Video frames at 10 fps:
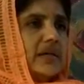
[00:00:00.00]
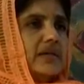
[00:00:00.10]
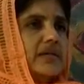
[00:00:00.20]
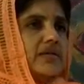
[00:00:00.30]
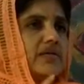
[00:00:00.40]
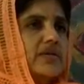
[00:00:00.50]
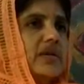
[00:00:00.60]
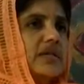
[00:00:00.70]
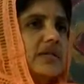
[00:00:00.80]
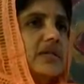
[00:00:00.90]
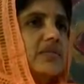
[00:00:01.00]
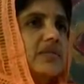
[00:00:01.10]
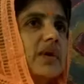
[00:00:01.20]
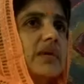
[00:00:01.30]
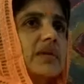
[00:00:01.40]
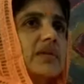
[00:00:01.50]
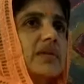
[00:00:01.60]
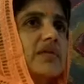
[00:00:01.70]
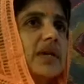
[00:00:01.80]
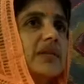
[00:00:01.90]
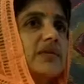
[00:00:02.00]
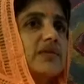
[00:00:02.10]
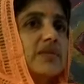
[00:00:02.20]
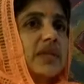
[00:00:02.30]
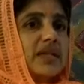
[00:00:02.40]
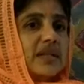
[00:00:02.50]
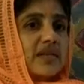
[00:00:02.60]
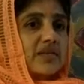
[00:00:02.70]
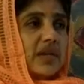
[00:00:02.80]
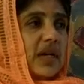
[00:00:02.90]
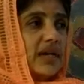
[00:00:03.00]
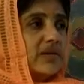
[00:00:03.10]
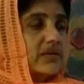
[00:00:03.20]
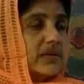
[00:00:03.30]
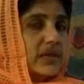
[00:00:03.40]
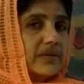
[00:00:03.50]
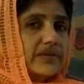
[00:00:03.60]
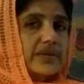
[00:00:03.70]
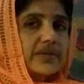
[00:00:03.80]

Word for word: the student is what is the one who says, I would like to serve.